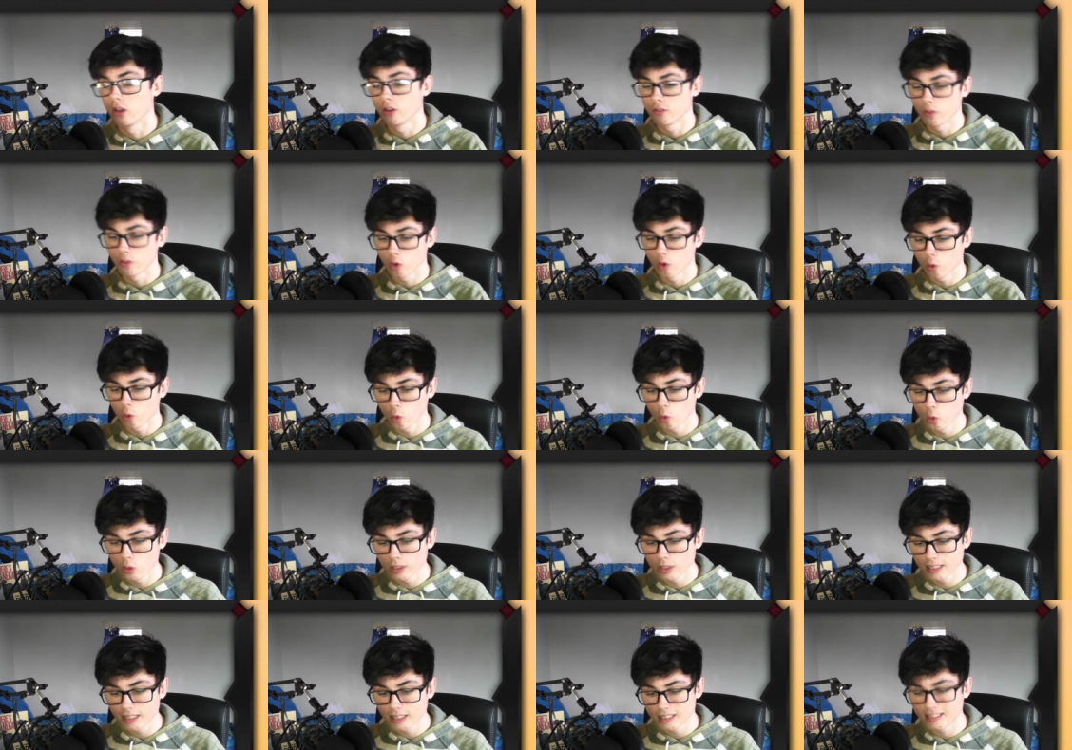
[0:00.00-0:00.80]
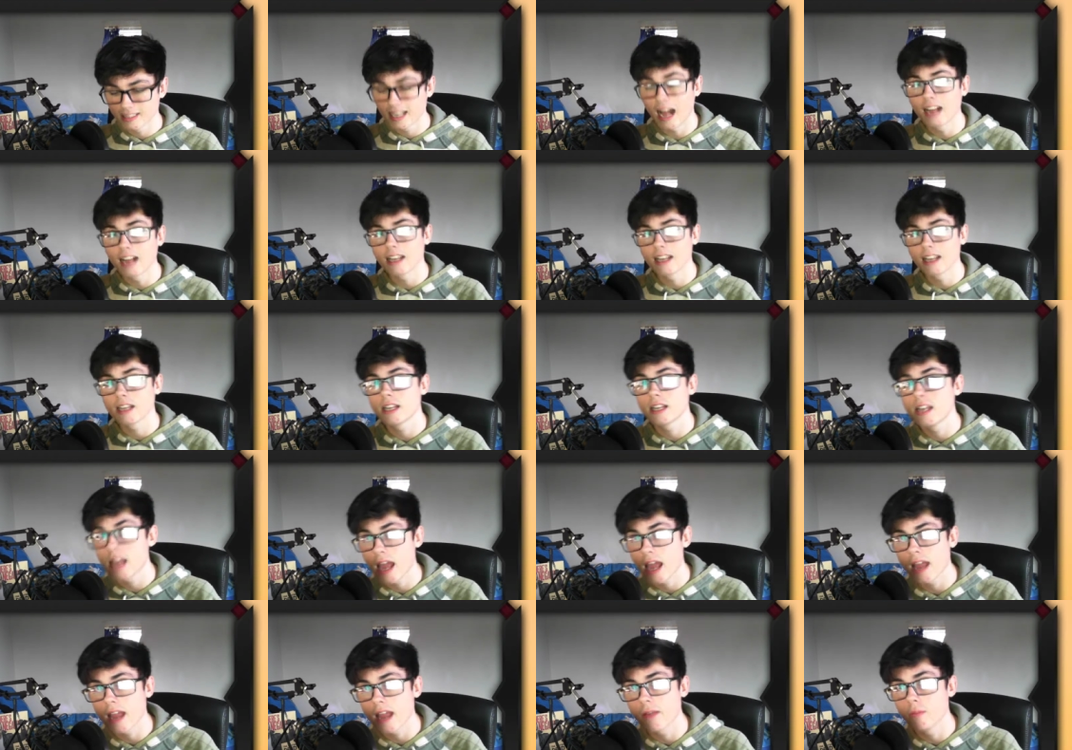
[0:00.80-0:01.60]
The whole Zarnic
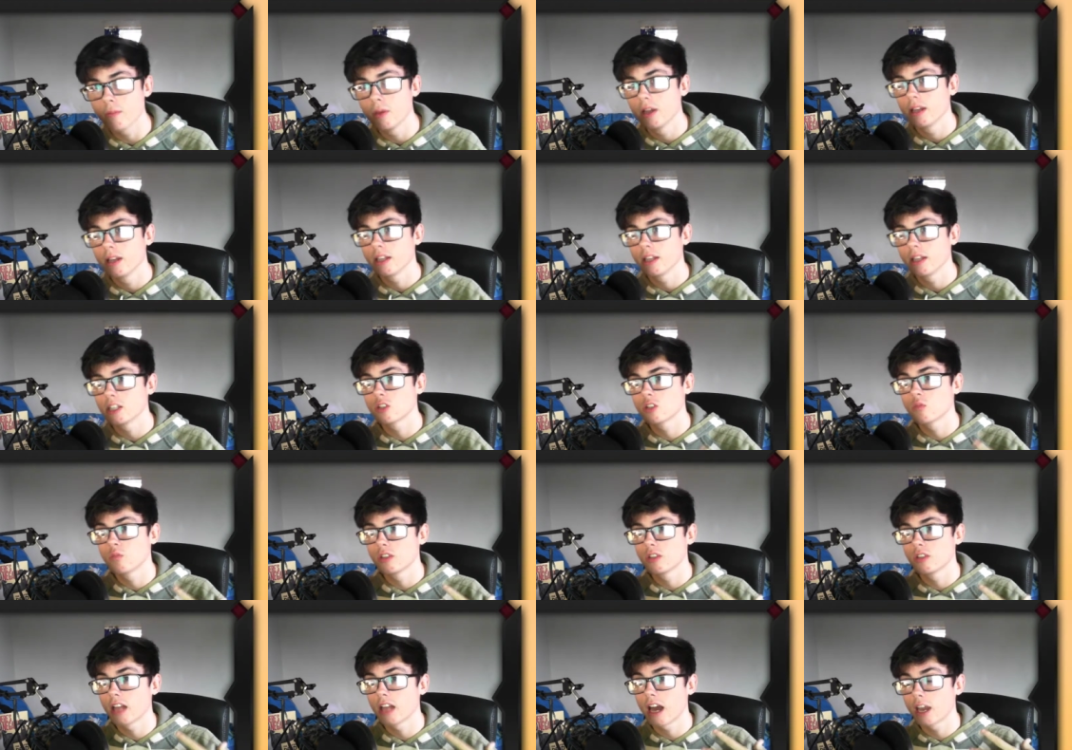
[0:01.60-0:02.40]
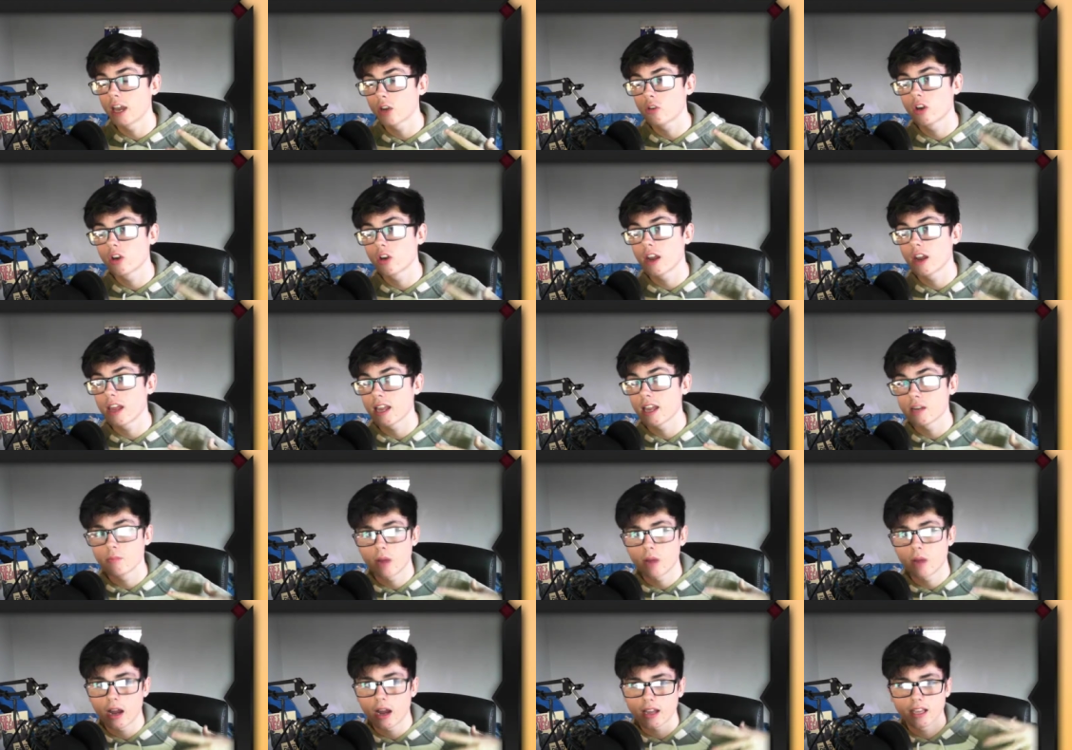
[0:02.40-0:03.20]
name is something that I
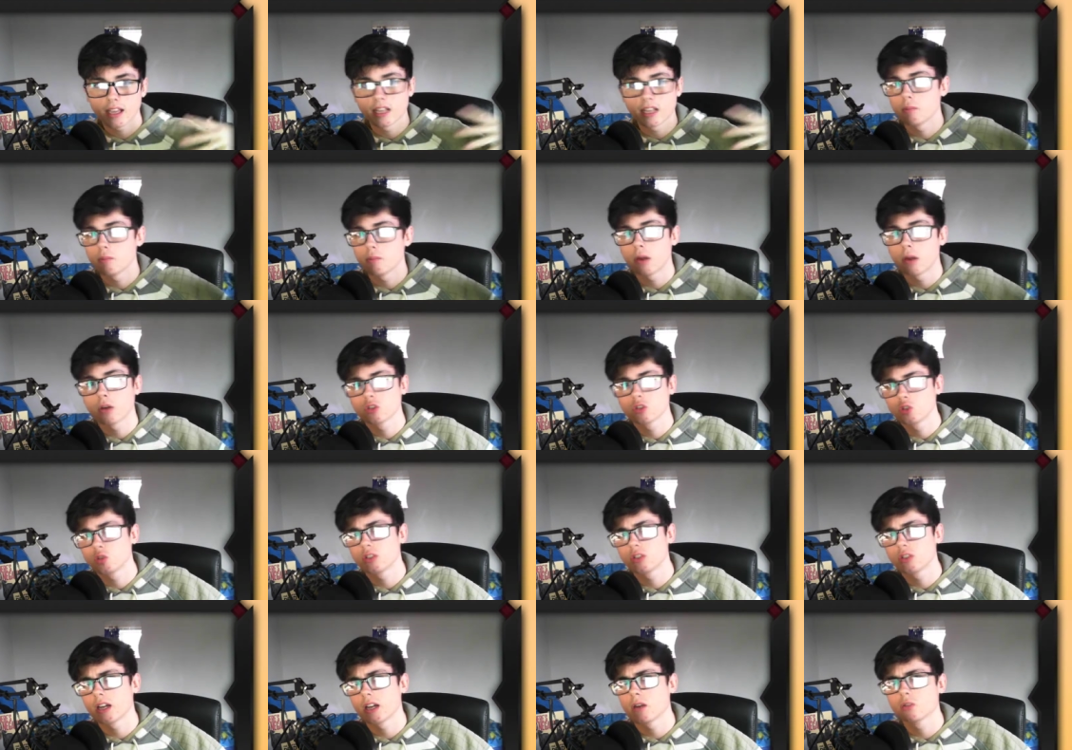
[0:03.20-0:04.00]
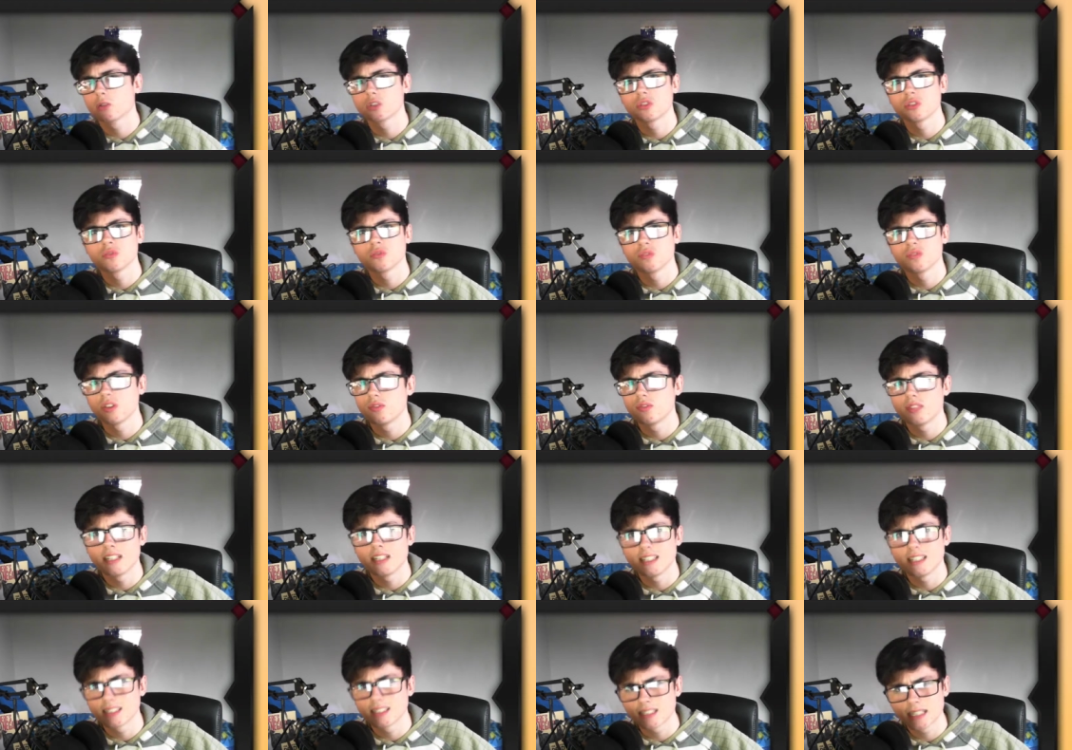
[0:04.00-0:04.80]
created back in about
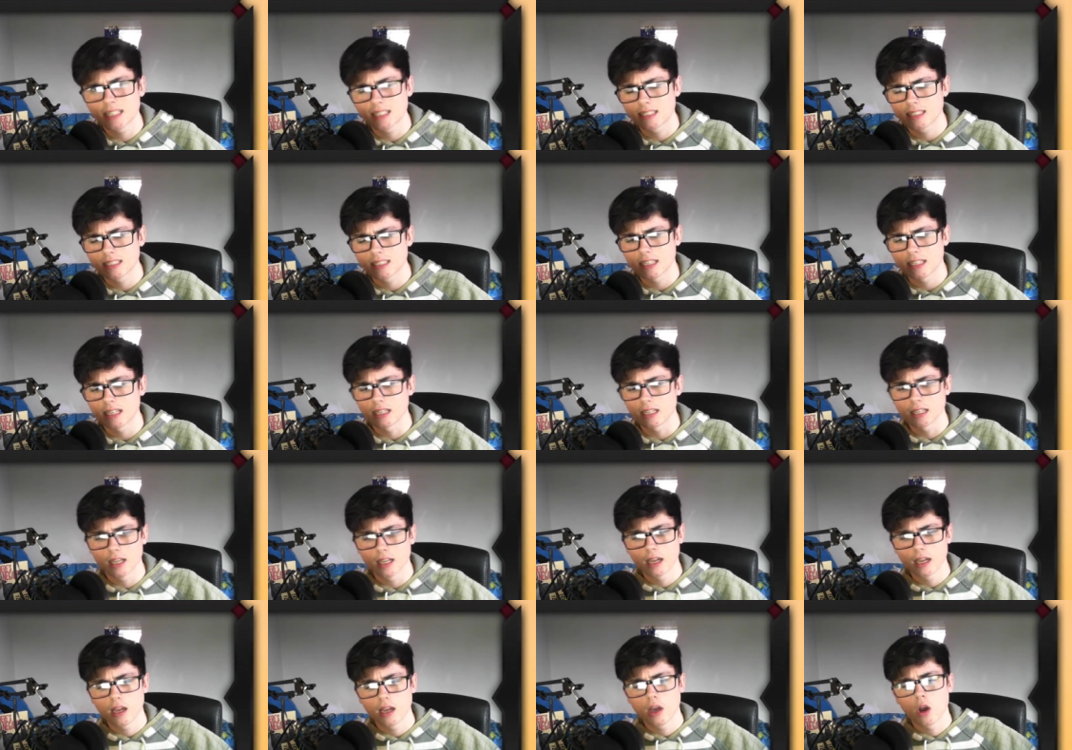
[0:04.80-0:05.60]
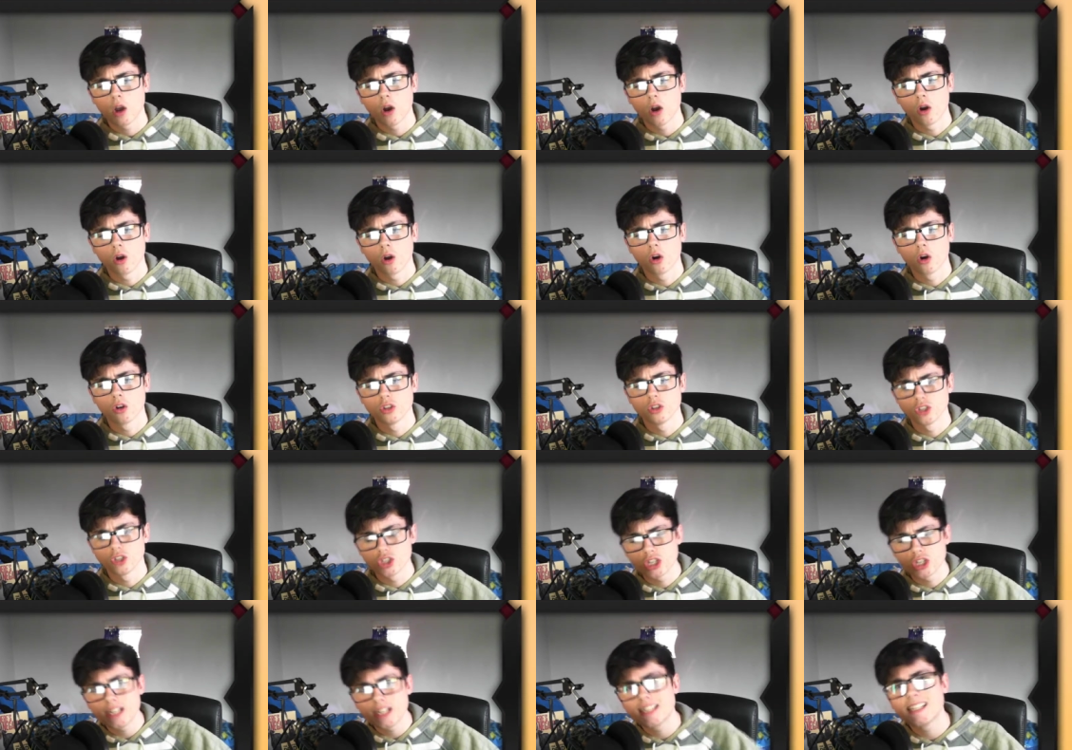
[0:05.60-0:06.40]
2015-16 on
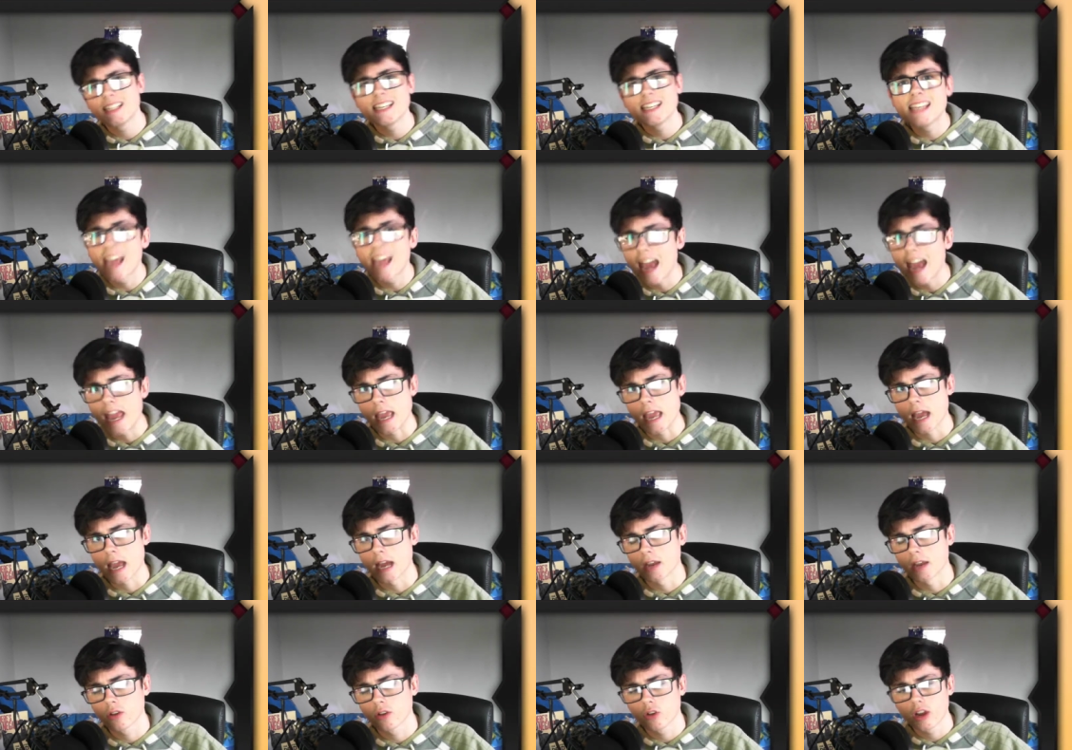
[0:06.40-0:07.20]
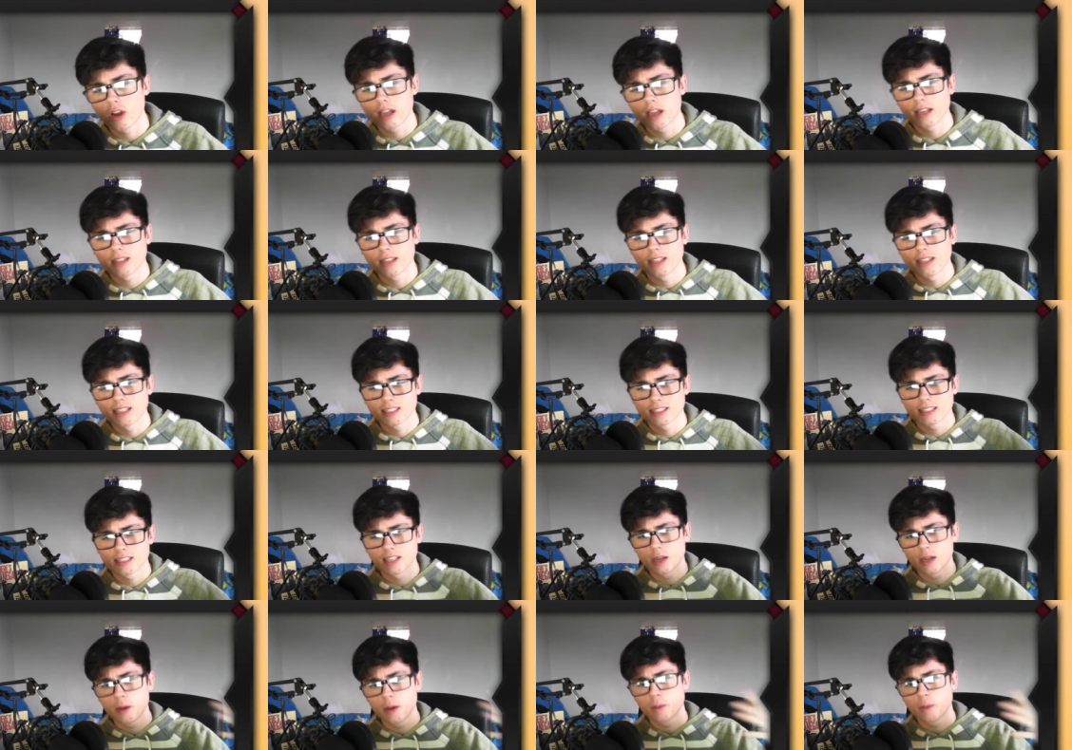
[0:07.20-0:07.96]
GTA. I created this